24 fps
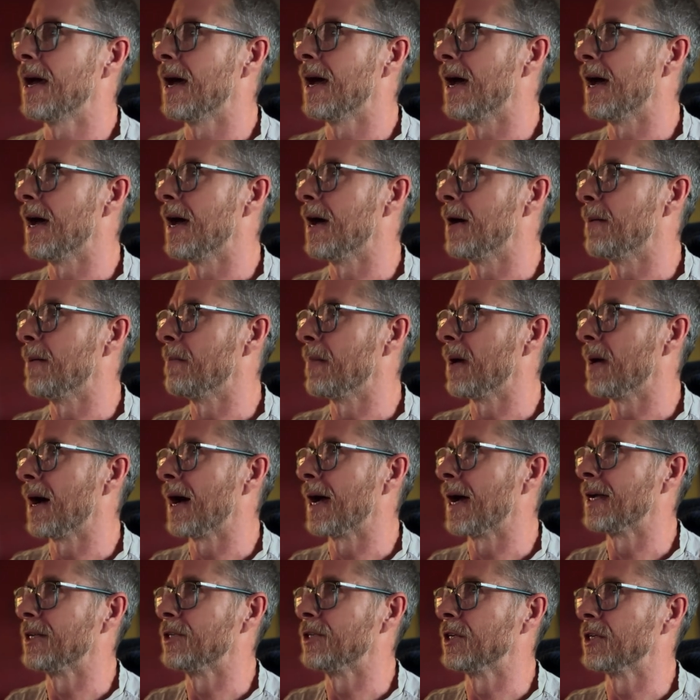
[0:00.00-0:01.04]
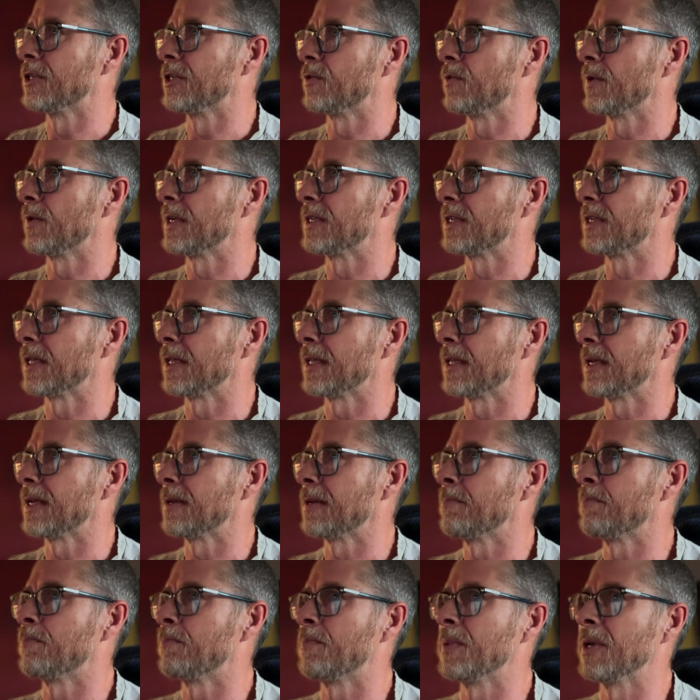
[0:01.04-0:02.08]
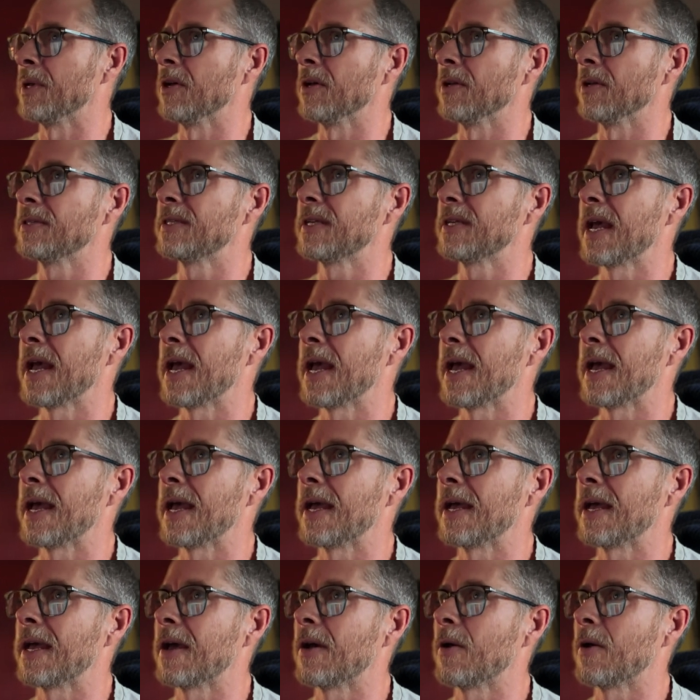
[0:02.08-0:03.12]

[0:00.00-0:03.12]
I just recently built a